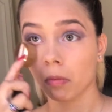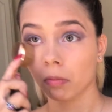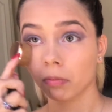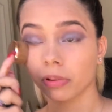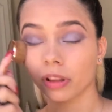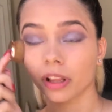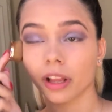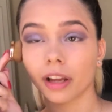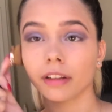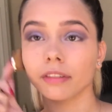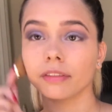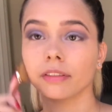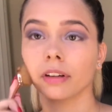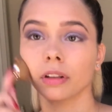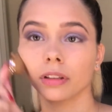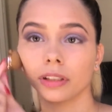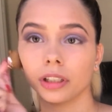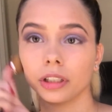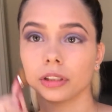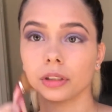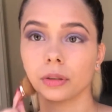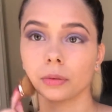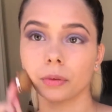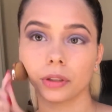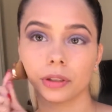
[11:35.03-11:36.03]
applying
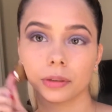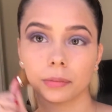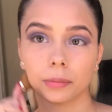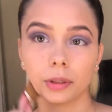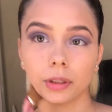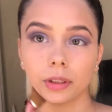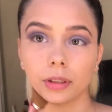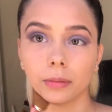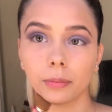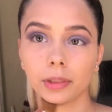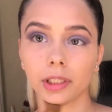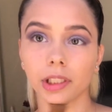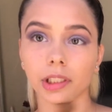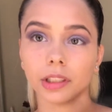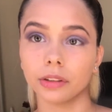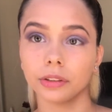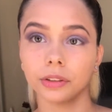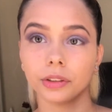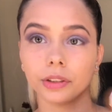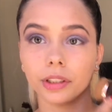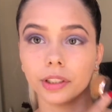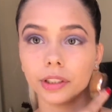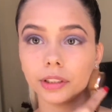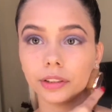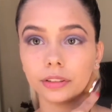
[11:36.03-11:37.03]
foundation with a beauty
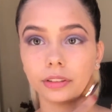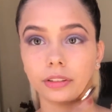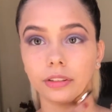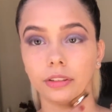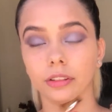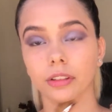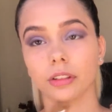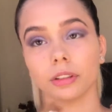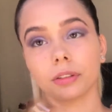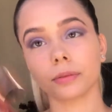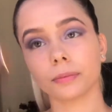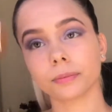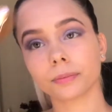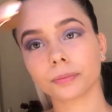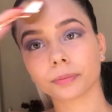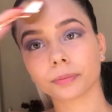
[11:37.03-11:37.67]
blender there. So